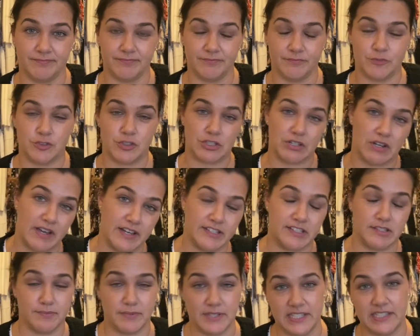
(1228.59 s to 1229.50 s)
trying
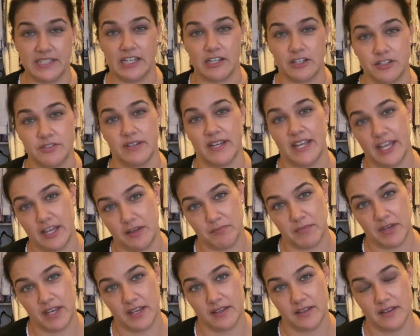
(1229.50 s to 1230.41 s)
to be luxury
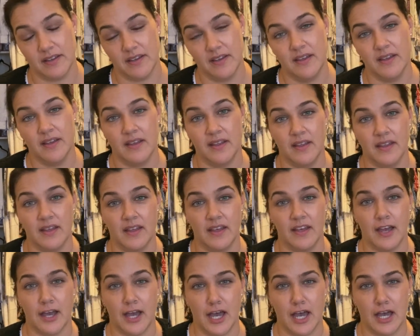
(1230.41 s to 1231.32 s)
handbag?
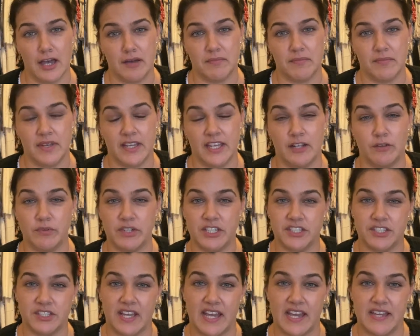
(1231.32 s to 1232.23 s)
In
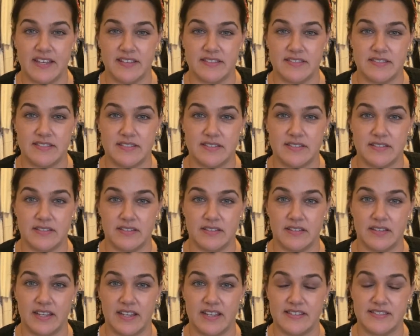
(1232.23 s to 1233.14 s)
which case,
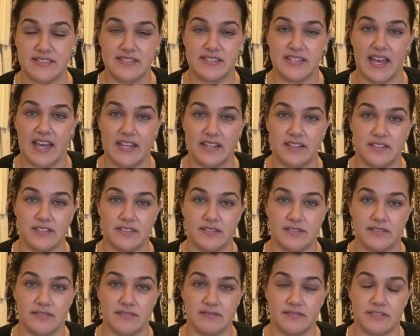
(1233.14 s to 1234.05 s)
is
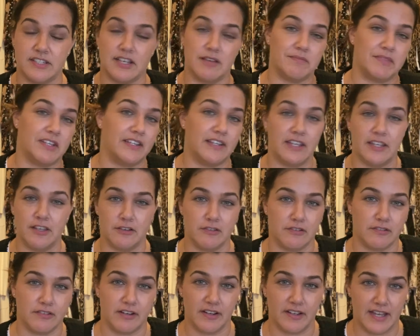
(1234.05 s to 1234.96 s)
that something that
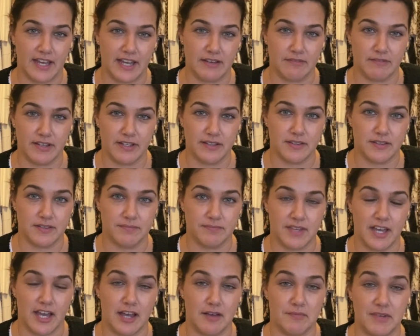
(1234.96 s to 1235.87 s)
you're okay with?
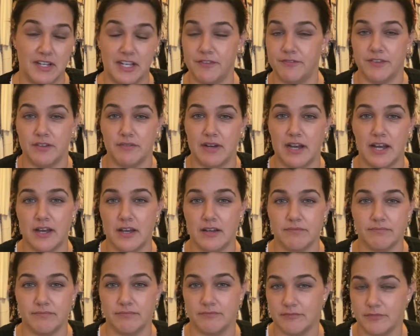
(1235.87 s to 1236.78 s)
And if you are,
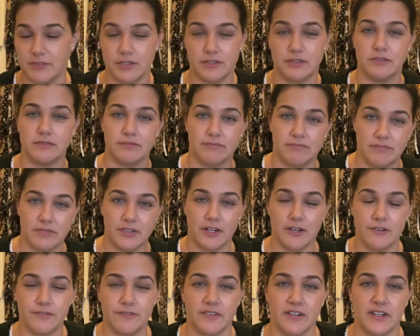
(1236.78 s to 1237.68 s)
cool,
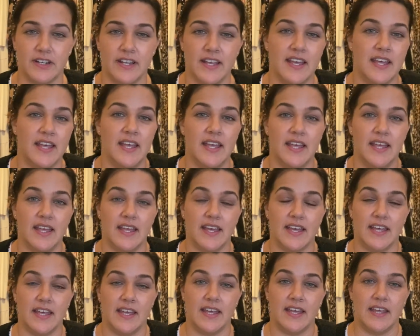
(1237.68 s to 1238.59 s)
go for it.
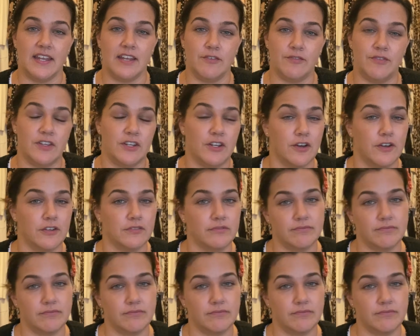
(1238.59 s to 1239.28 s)
And if you're not,